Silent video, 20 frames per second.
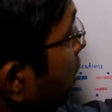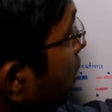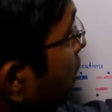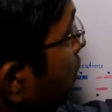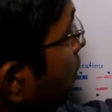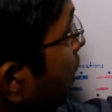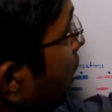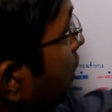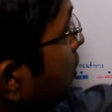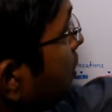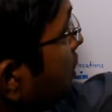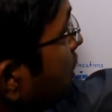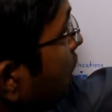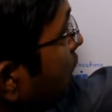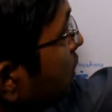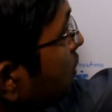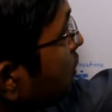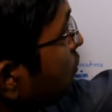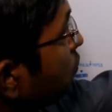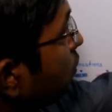here and the
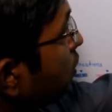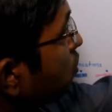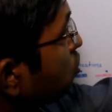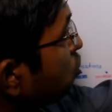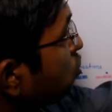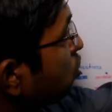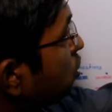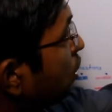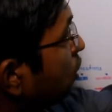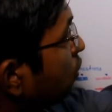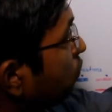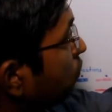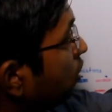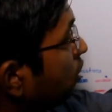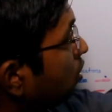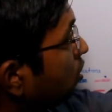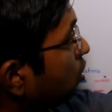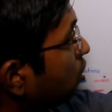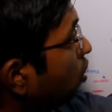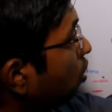other one should have
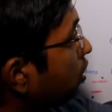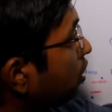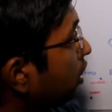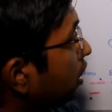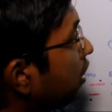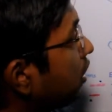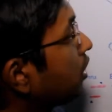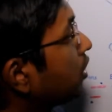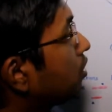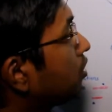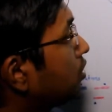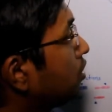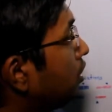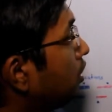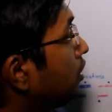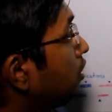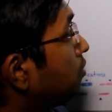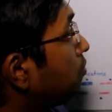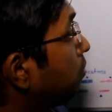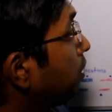gone here.
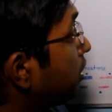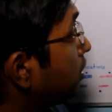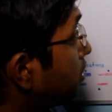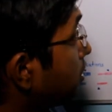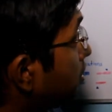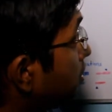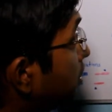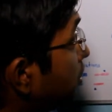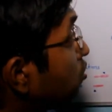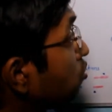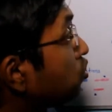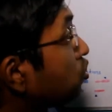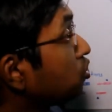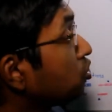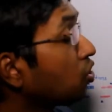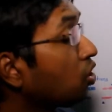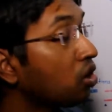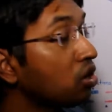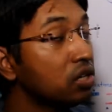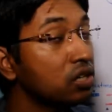But due
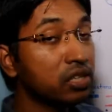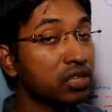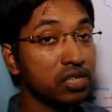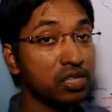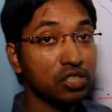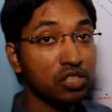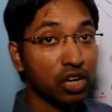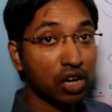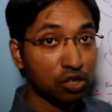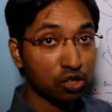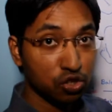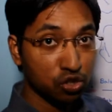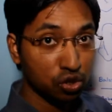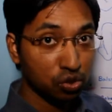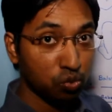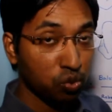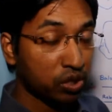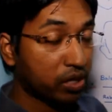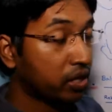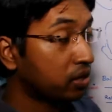to
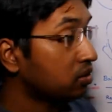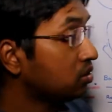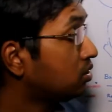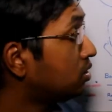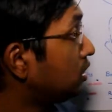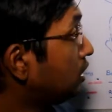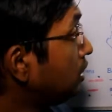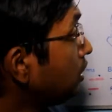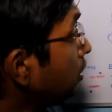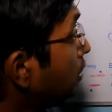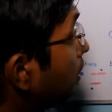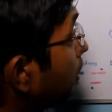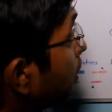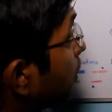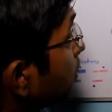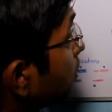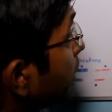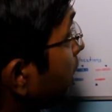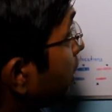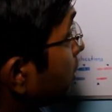non-disjunction, we can see
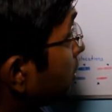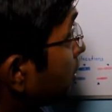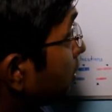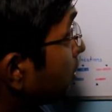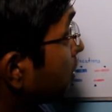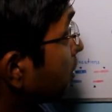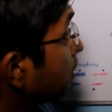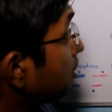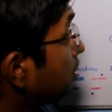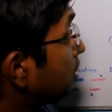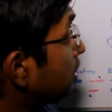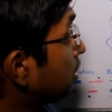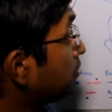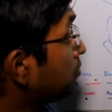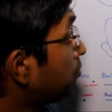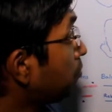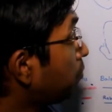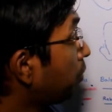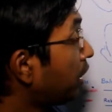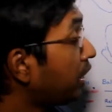that
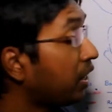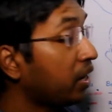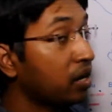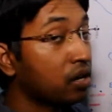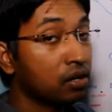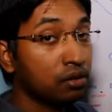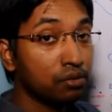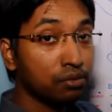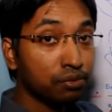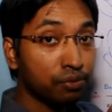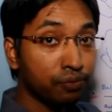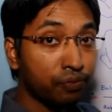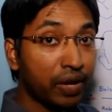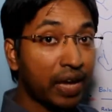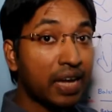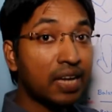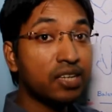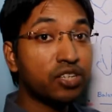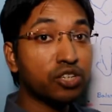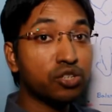the pair
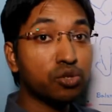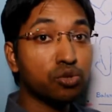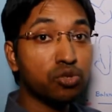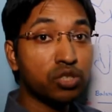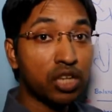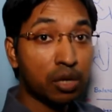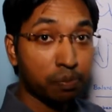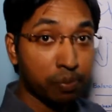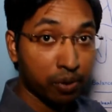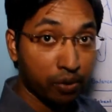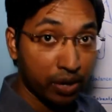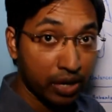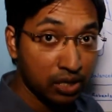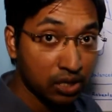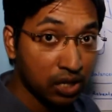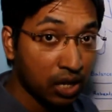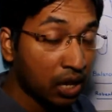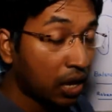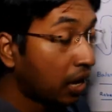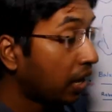failed to
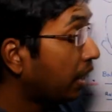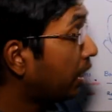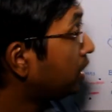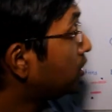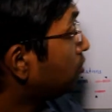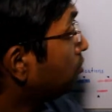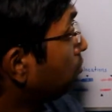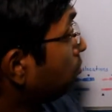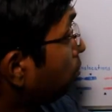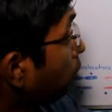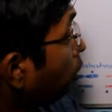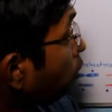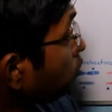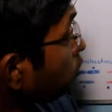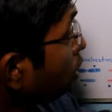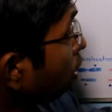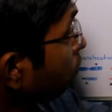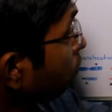separate and both